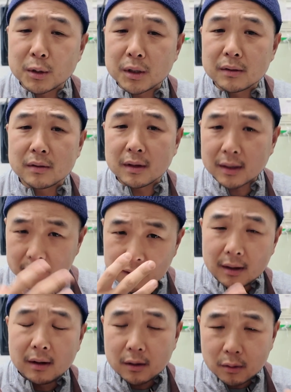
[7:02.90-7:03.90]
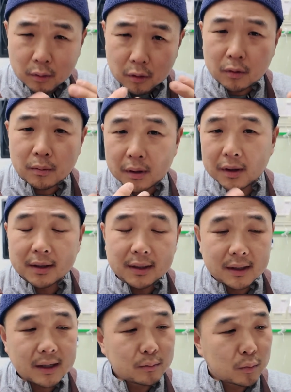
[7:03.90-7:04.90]
ginseng
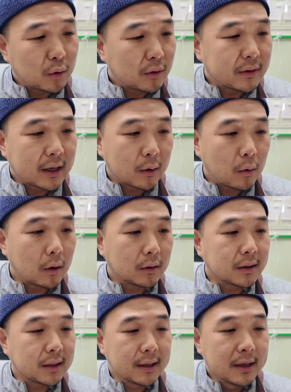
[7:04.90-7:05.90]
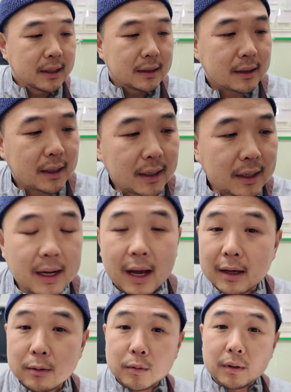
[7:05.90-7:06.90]
aroma and more of that quality, then
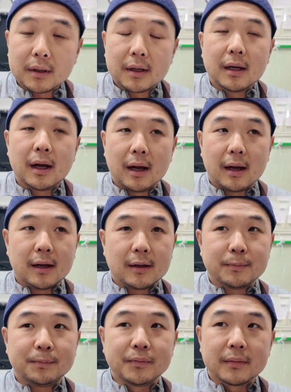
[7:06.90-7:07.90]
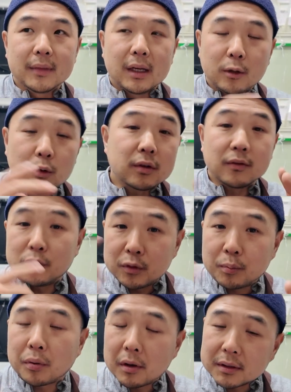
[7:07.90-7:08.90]
I would use a
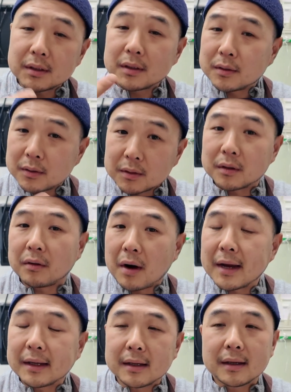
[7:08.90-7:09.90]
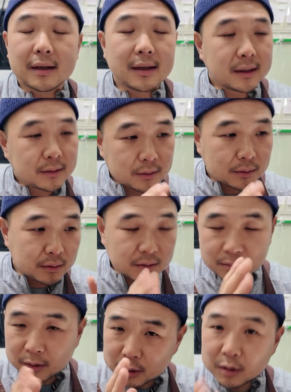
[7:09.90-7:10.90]
food processor, grind it
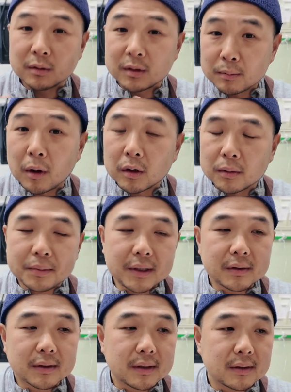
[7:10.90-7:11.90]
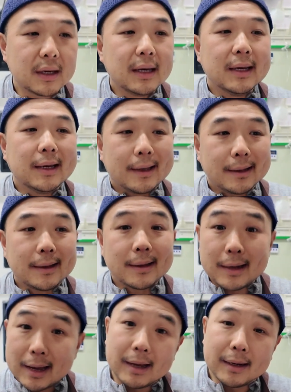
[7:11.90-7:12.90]
into much smaller pieces, and
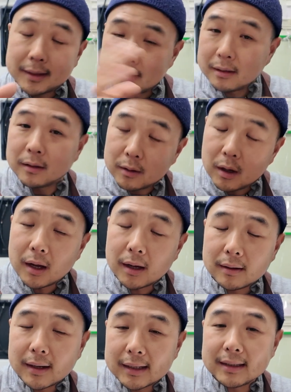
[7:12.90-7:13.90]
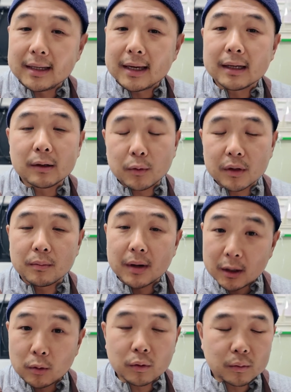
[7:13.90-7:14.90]
then add it at the end with
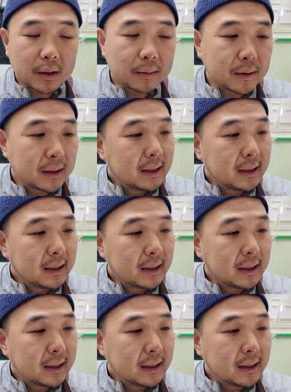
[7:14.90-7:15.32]
my kodubap.